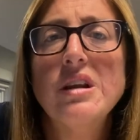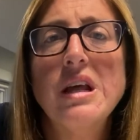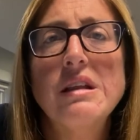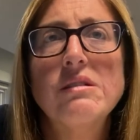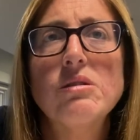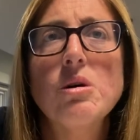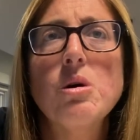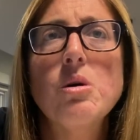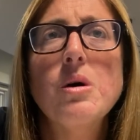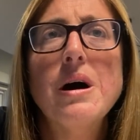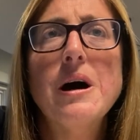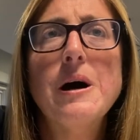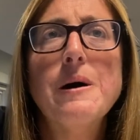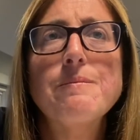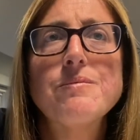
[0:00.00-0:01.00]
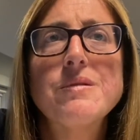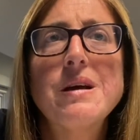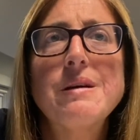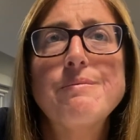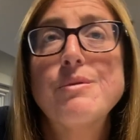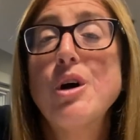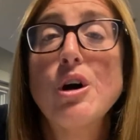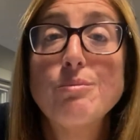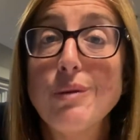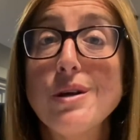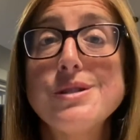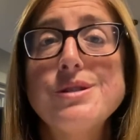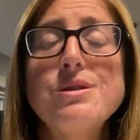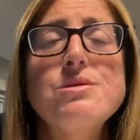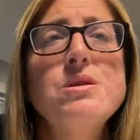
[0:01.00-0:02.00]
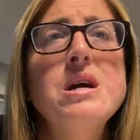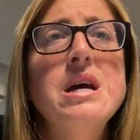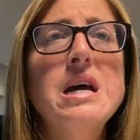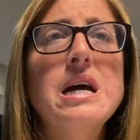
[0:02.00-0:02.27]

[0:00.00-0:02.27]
And so uh, God bless you.